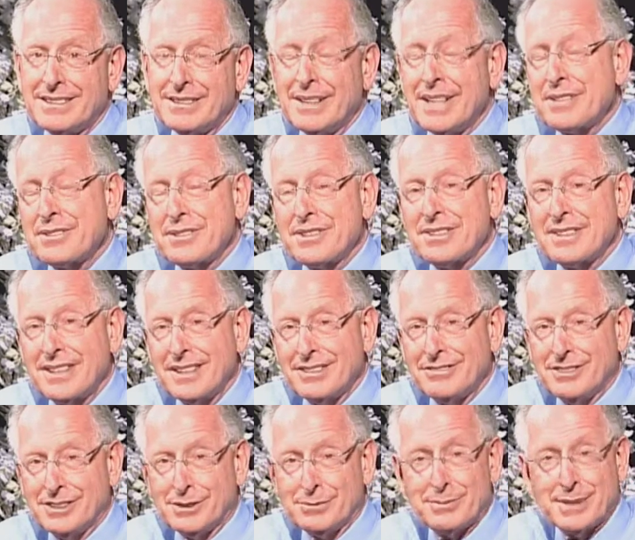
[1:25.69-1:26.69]
to answer the
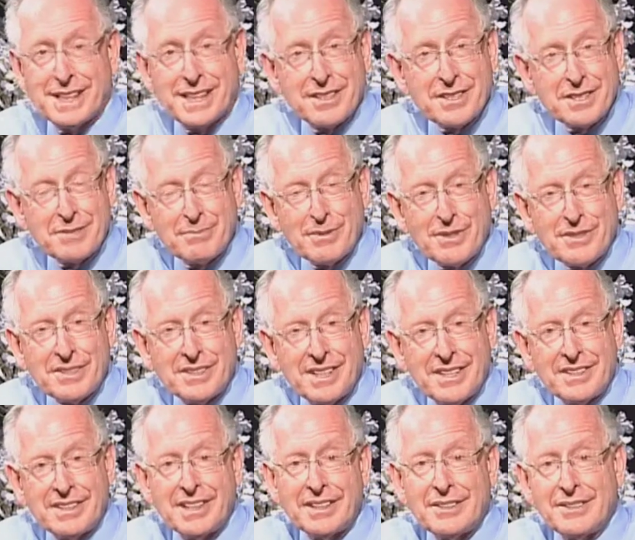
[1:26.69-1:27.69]
telephone because the person
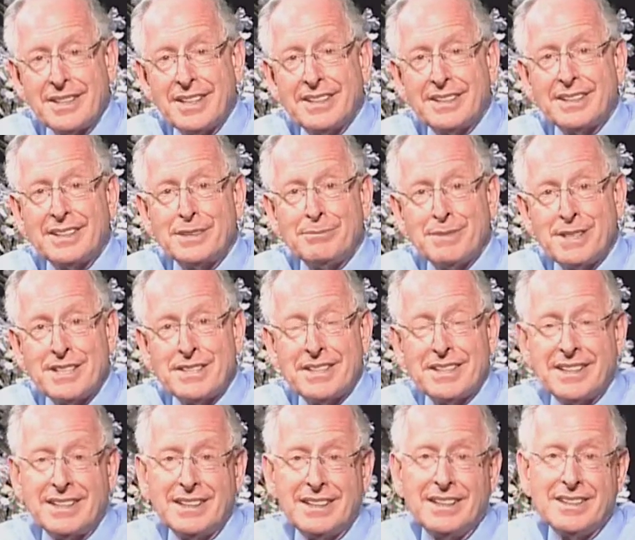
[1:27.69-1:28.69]
on the other end can be
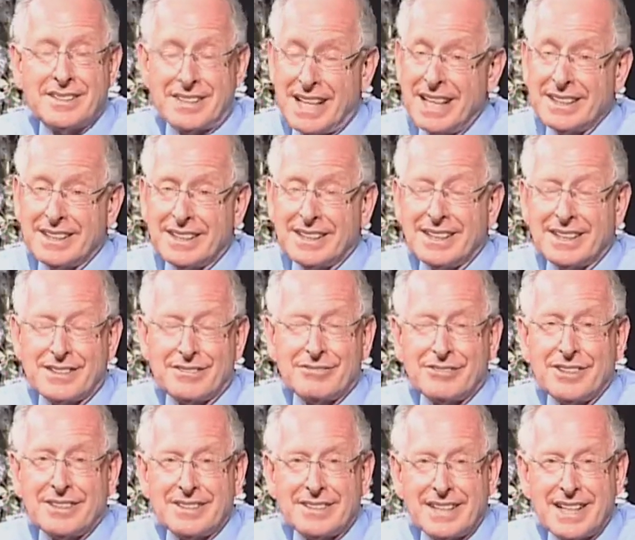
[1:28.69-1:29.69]
sitting, standing at a
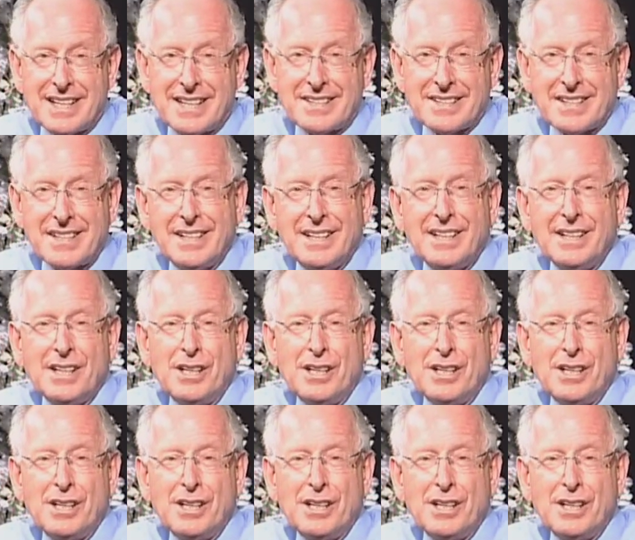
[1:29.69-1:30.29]
front desk